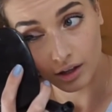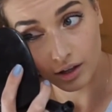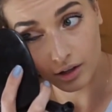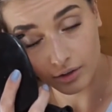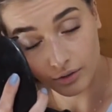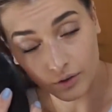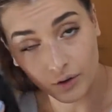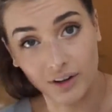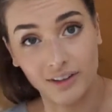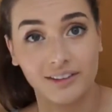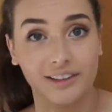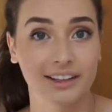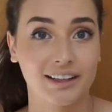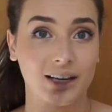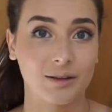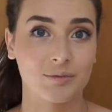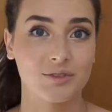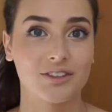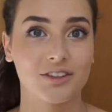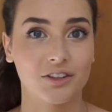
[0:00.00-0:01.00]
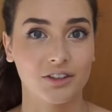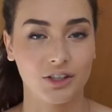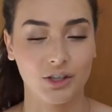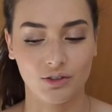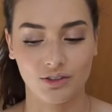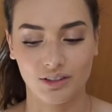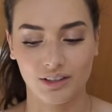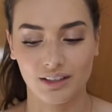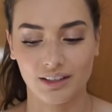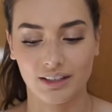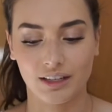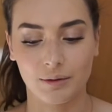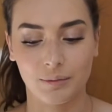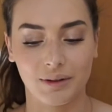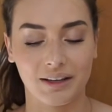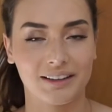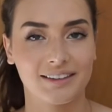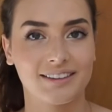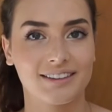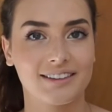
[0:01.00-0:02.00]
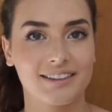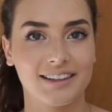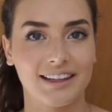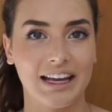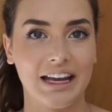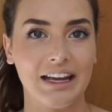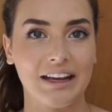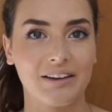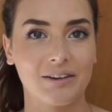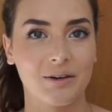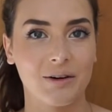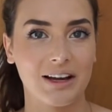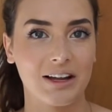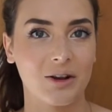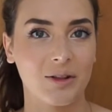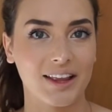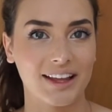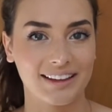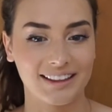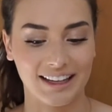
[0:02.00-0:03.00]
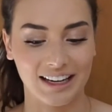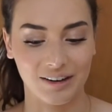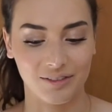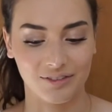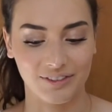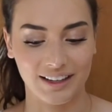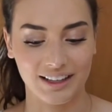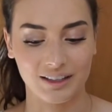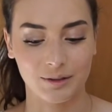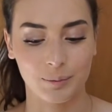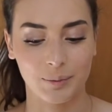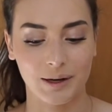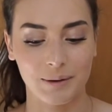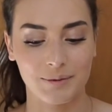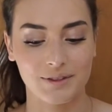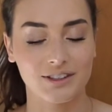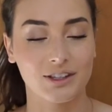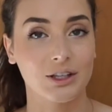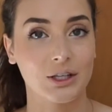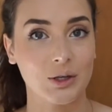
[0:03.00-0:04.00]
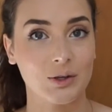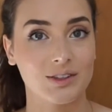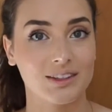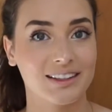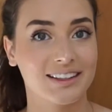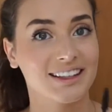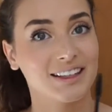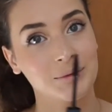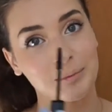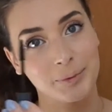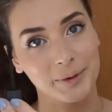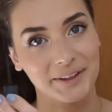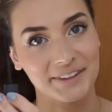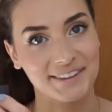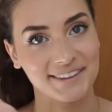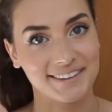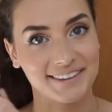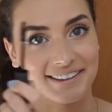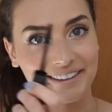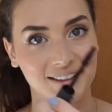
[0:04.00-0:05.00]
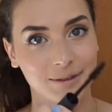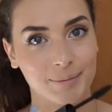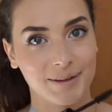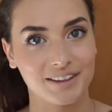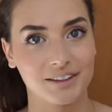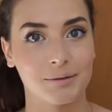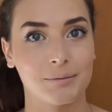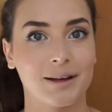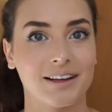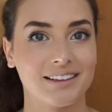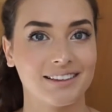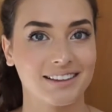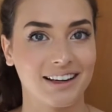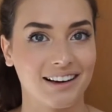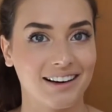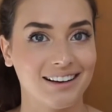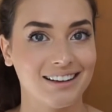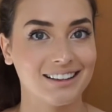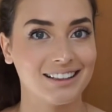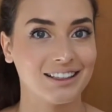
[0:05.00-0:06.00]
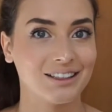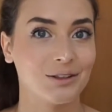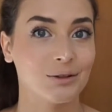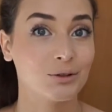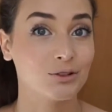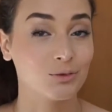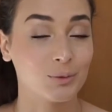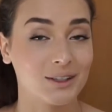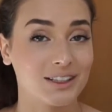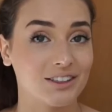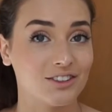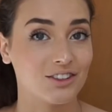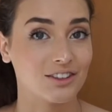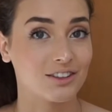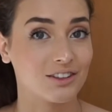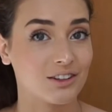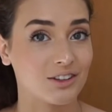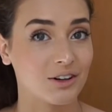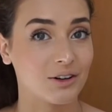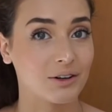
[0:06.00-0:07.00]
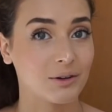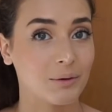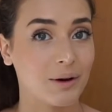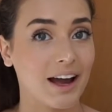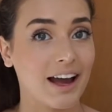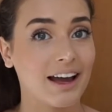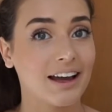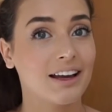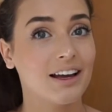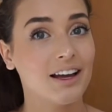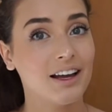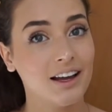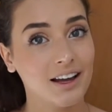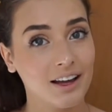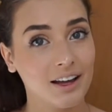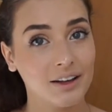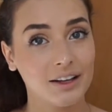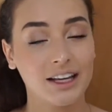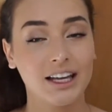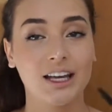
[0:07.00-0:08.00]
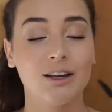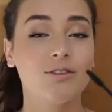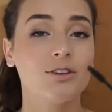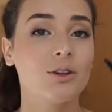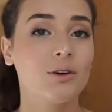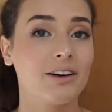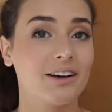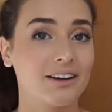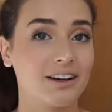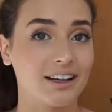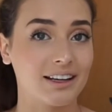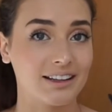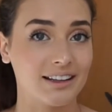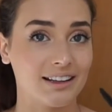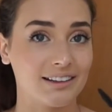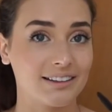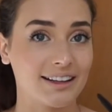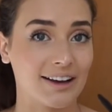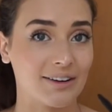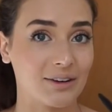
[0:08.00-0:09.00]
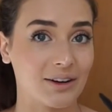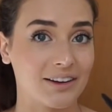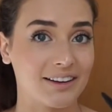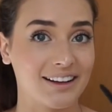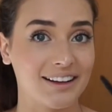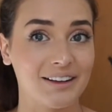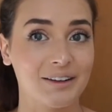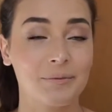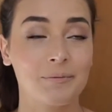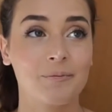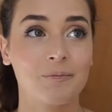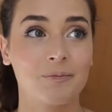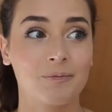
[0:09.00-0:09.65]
And of course, like I'm still using it. I'm like saying, oh, I don't like that it flakes, but I'm still using it because it's an expensive mascara and I don't want to just throw it away. Even though I got a discount on it.